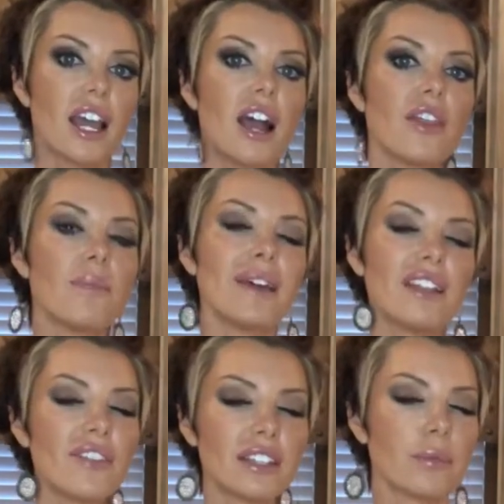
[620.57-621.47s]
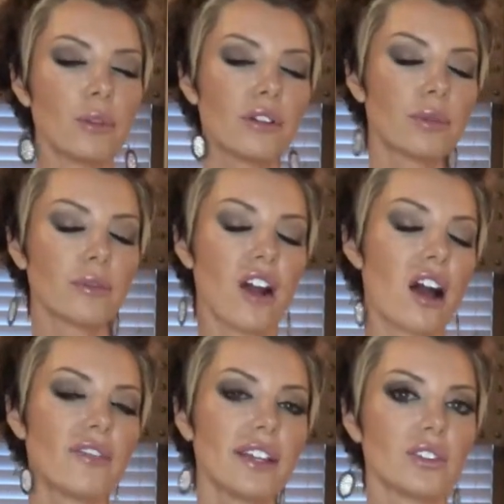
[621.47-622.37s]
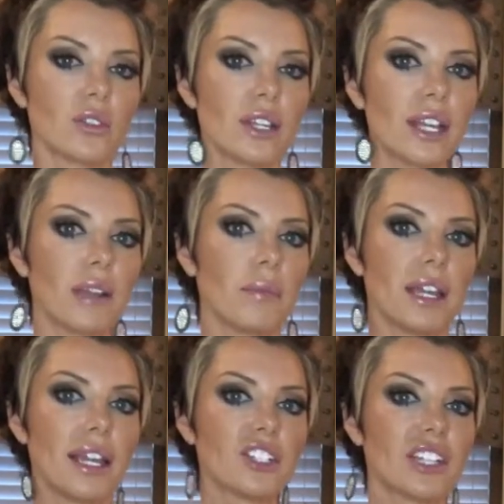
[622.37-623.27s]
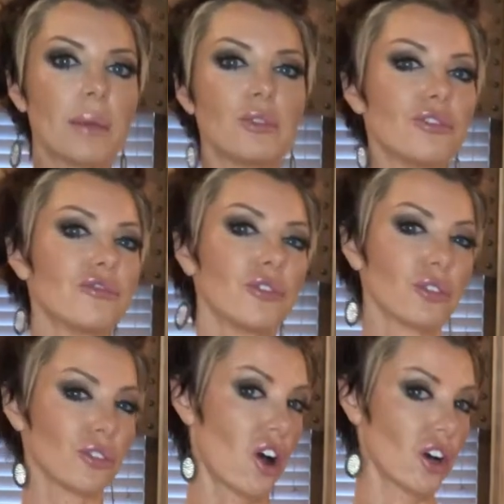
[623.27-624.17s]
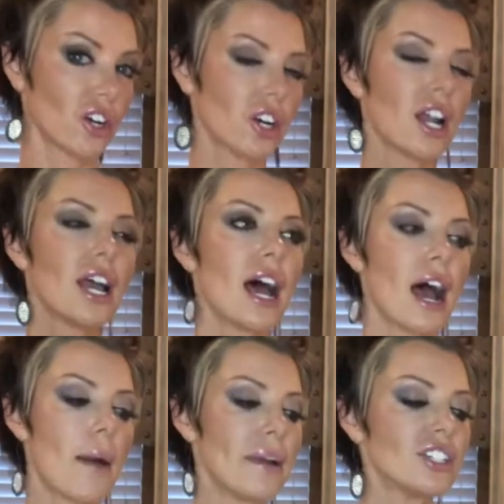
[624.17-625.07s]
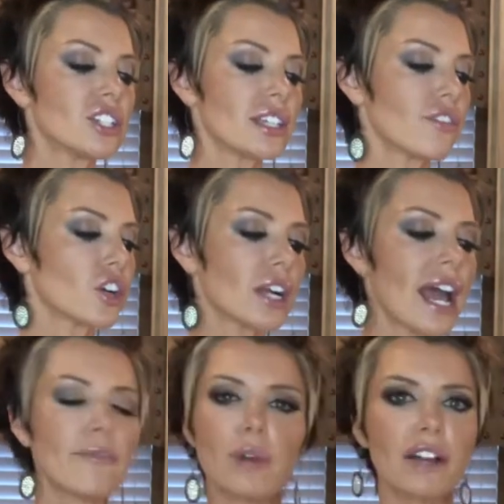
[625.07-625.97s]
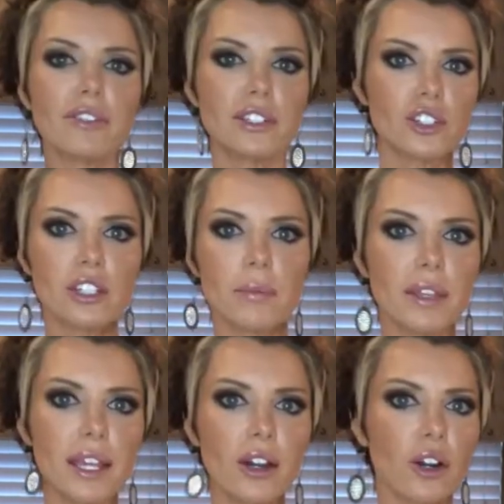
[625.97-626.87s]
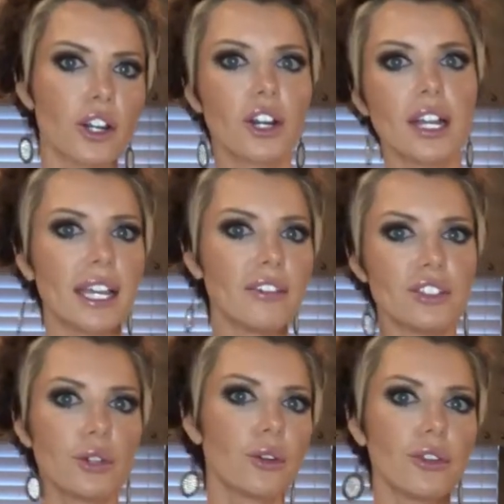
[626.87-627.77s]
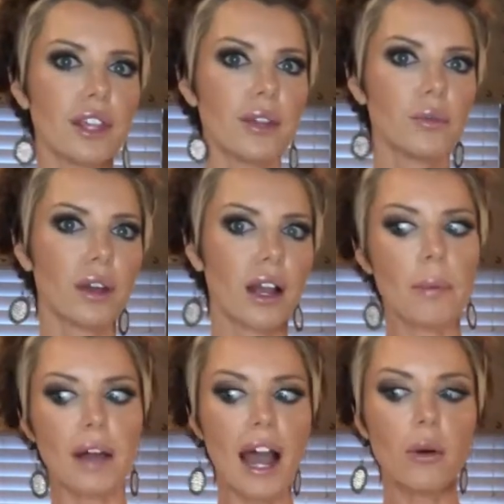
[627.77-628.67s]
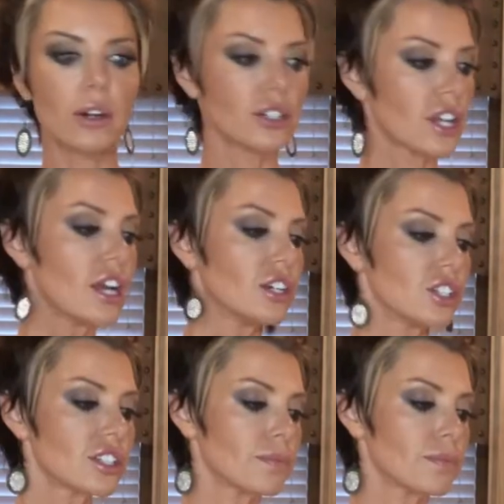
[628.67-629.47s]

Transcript: The benefit to bulletproof coffee is really going to be it just keeps you fuller longer. And just if you're going to have breakfast or something, or you're going to eat sooner than a couple hours, just